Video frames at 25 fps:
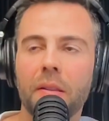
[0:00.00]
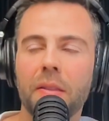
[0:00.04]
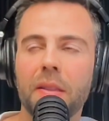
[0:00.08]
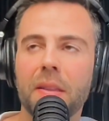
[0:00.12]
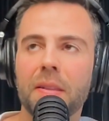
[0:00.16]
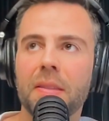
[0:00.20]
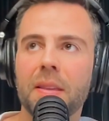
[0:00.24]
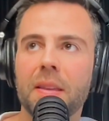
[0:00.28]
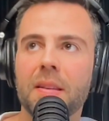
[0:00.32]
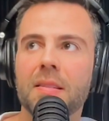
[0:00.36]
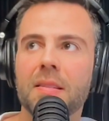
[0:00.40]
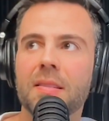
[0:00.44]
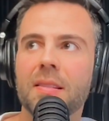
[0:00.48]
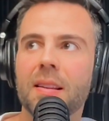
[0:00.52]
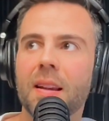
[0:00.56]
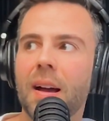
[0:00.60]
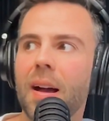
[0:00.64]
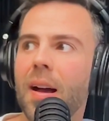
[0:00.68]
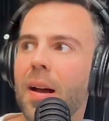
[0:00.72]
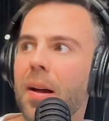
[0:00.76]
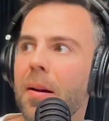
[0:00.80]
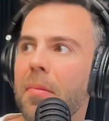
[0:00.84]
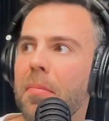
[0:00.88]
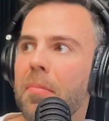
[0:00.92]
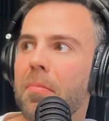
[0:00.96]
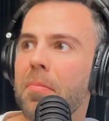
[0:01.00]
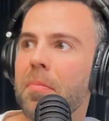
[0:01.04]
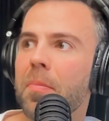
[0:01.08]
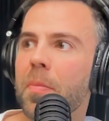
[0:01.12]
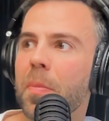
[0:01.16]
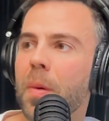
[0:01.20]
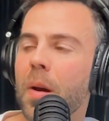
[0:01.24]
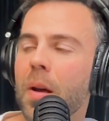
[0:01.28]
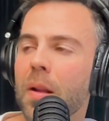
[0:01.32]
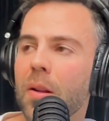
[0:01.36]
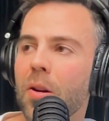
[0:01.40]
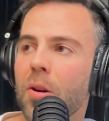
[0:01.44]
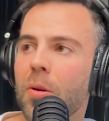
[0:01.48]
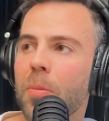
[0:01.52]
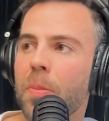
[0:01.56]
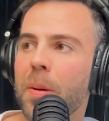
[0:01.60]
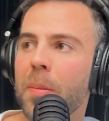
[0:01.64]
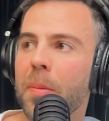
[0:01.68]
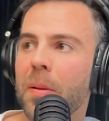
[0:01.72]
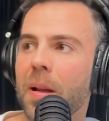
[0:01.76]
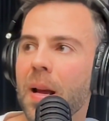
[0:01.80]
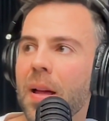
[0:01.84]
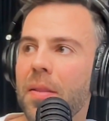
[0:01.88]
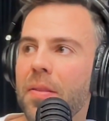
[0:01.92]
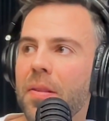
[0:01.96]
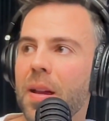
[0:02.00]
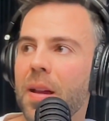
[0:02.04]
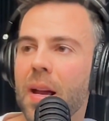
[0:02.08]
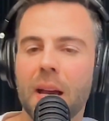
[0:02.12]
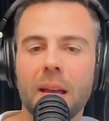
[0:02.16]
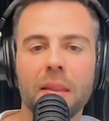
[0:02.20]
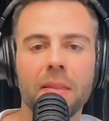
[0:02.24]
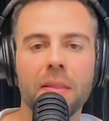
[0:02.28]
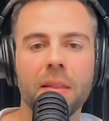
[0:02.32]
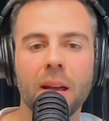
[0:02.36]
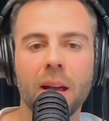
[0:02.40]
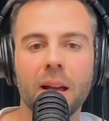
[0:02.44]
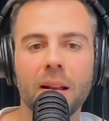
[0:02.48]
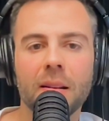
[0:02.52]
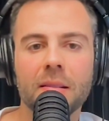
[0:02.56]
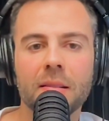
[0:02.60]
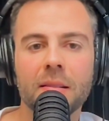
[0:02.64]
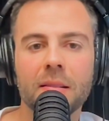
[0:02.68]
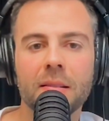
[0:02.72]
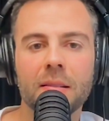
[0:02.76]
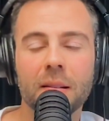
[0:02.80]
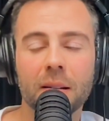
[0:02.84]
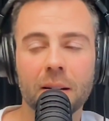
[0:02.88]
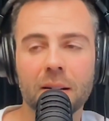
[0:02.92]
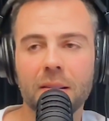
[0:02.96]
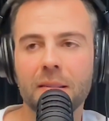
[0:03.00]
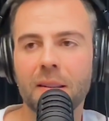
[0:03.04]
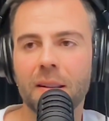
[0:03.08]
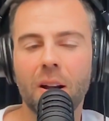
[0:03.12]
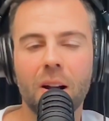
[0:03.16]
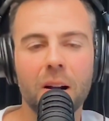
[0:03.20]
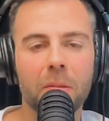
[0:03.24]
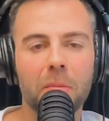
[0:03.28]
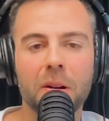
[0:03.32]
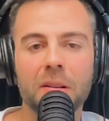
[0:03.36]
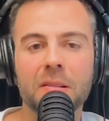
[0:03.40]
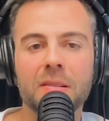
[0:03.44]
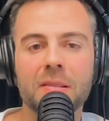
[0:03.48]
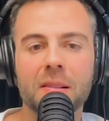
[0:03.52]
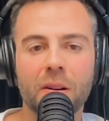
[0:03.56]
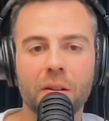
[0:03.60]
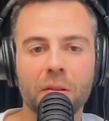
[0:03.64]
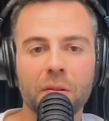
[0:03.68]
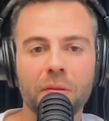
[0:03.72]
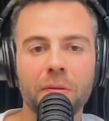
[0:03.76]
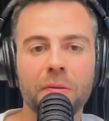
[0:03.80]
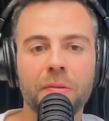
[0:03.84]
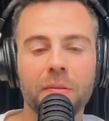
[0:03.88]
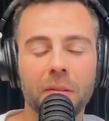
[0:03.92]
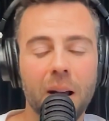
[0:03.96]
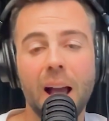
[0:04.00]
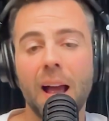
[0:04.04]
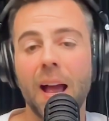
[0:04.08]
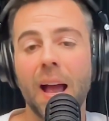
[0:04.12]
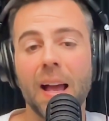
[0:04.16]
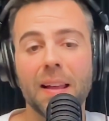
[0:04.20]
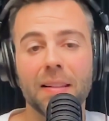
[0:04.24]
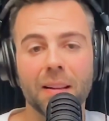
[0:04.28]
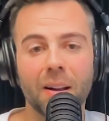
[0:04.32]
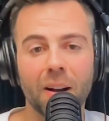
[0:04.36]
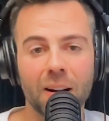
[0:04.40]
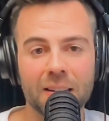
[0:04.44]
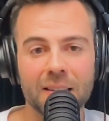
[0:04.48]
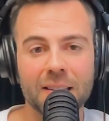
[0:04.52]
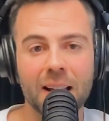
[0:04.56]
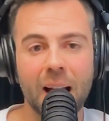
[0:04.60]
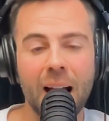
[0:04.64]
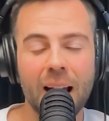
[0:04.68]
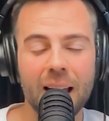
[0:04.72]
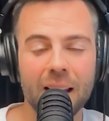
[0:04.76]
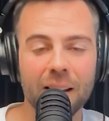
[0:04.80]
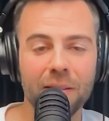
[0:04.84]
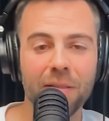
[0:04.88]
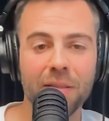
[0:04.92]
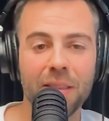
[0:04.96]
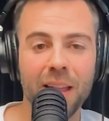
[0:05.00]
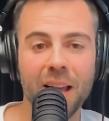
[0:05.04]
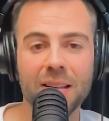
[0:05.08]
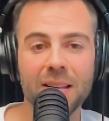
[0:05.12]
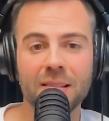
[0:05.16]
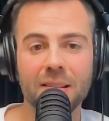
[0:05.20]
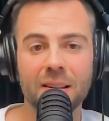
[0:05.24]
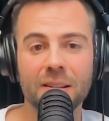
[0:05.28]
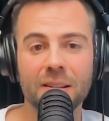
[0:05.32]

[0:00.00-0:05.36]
I think there's a lot of people out there that, like myself and like Dave in that